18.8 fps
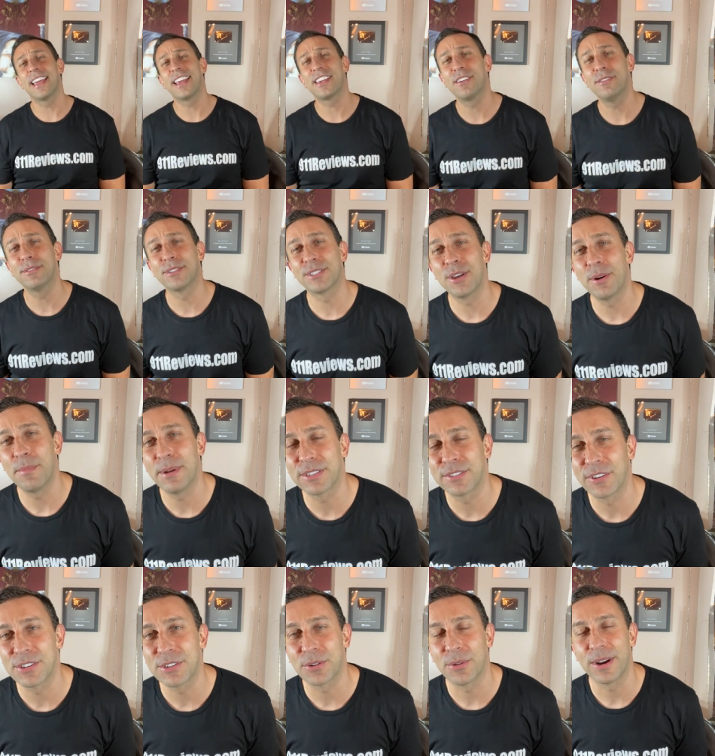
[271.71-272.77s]
thank you so much
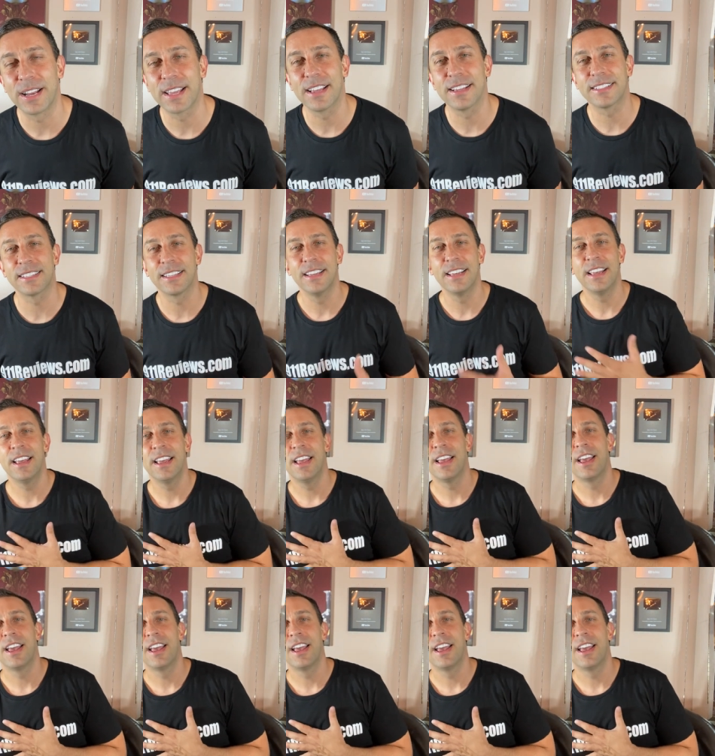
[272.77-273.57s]
for joining us.